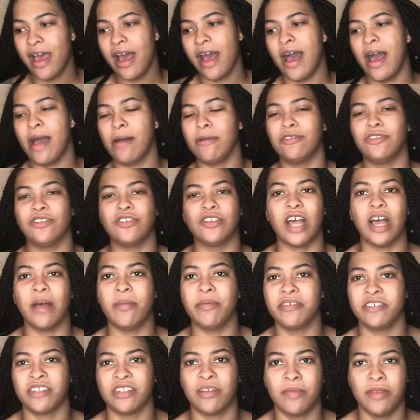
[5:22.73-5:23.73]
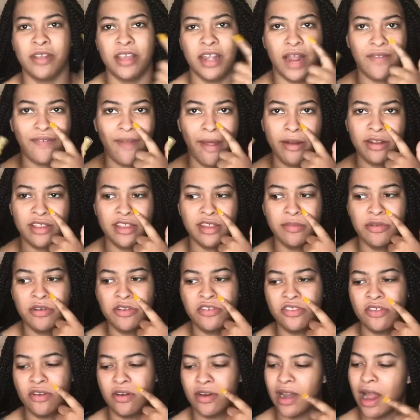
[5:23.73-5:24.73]
I was shopping or something and I found this at the beauty
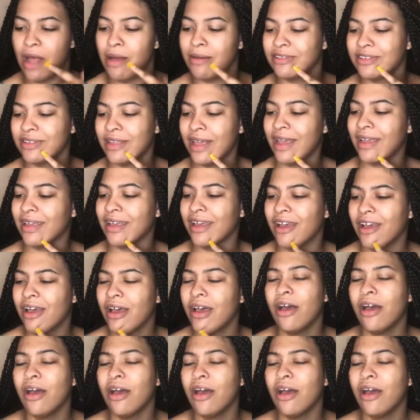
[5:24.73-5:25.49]
store and I was like,